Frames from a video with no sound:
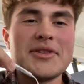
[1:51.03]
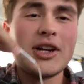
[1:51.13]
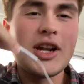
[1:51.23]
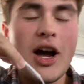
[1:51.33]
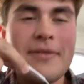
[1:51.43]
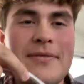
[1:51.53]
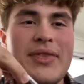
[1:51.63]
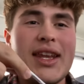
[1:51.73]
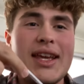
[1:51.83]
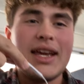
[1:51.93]
starting off
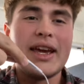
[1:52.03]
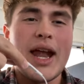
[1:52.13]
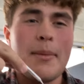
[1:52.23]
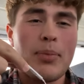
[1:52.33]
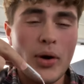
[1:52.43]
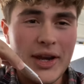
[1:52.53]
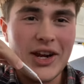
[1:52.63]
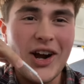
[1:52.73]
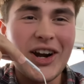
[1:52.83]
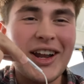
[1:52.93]
in at point
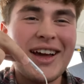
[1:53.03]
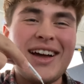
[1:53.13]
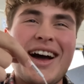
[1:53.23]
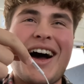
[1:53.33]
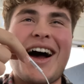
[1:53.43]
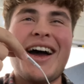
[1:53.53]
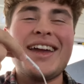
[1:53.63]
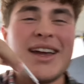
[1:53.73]
guard. I'm